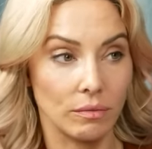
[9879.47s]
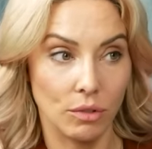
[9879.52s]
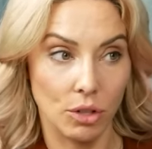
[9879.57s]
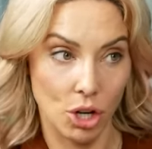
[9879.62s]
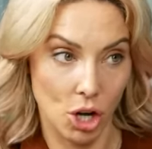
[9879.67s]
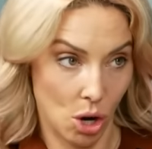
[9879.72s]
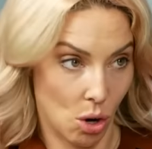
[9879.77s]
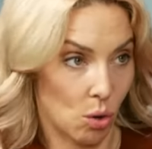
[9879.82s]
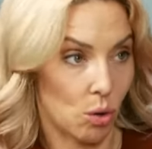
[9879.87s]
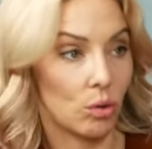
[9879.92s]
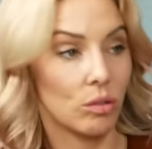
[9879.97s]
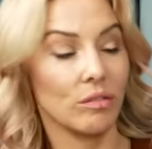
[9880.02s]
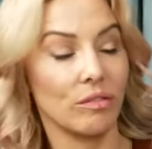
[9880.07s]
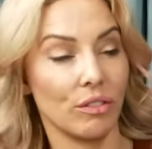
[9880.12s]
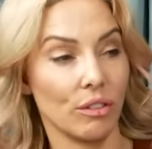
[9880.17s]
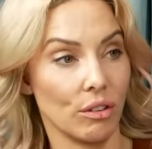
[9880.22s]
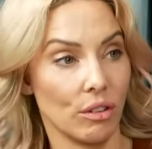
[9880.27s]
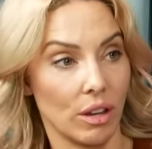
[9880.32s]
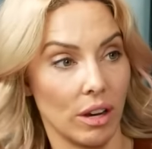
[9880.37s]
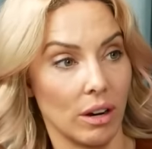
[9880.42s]
known
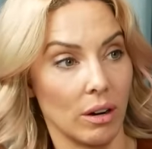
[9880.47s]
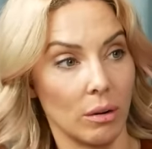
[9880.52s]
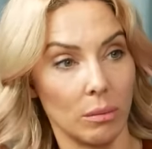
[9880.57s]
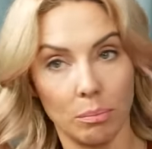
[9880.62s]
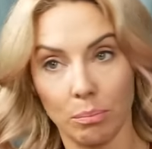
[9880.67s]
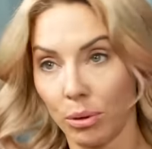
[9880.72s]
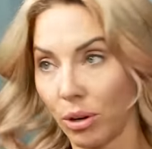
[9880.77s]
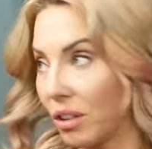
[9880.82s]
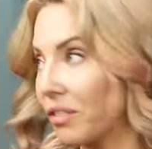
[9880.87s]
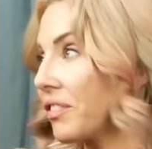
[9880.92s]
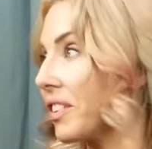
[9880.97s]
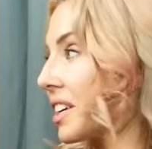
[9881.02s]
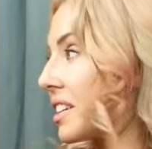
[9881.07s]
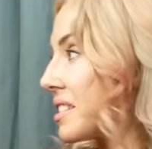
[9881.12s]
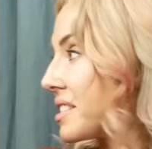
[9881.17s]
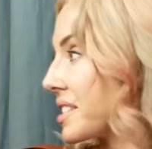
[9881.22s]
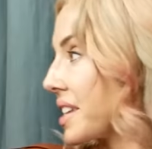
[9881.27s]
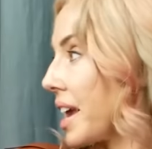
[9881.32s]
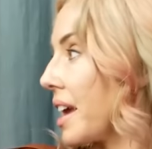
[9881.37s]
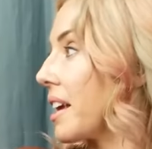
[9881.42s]
for their
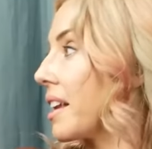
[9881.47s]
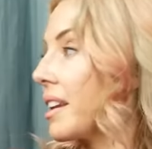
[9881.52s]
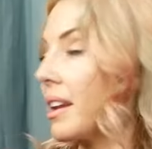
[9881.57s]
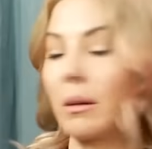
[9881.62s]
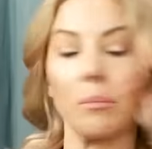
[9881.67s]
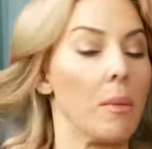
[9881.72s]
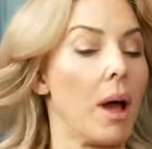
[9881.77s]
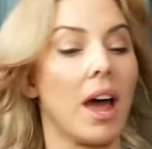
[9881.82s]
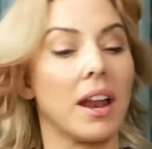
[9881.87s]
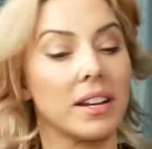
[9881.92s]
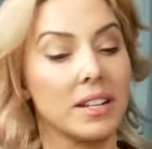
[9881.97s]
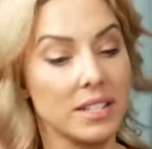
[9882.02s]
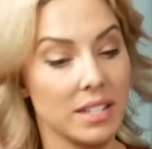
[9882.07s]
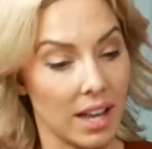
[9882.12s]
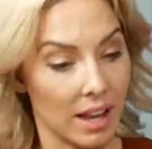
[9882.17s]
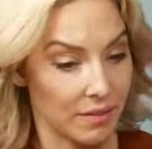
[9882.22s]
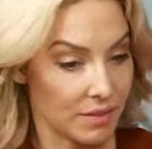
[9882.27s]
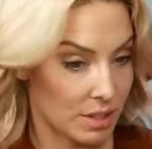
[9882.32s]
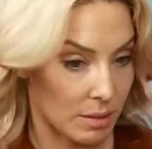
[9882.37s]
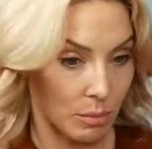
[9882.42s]
perfect skin and bodies
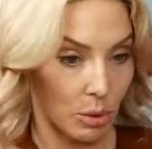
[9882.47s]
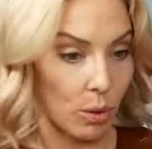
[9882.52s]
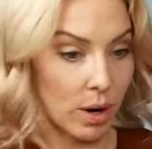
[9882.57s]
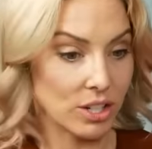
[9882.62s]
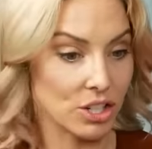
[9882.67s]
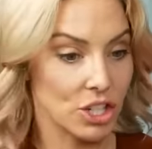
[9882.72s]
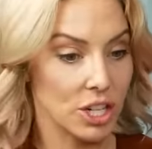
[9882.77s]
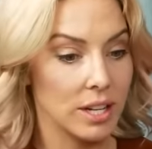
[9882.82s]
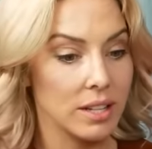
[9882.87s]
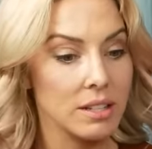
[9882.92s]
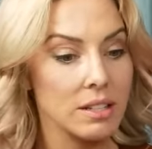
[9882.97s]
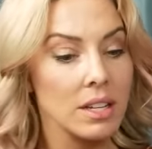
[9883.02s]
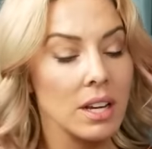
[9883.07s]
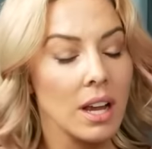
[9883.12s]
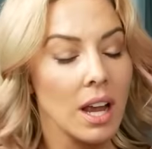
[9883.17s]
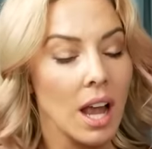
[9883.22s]
have some questions.